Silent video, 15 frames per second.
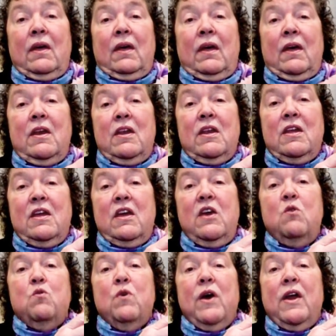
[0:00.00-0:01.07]
And
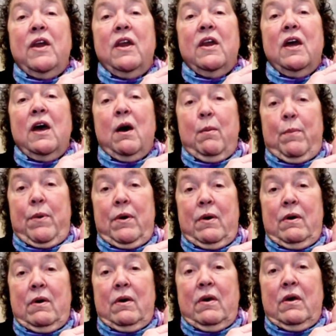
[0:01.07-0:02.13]
he ran it up
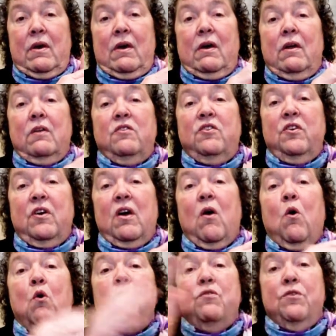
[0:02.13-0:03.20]
to
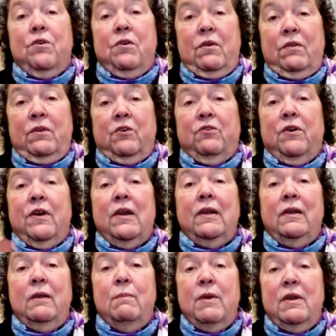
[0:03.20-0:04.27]
over the
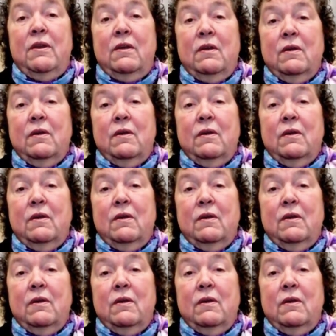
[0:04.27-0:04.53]
credit limit.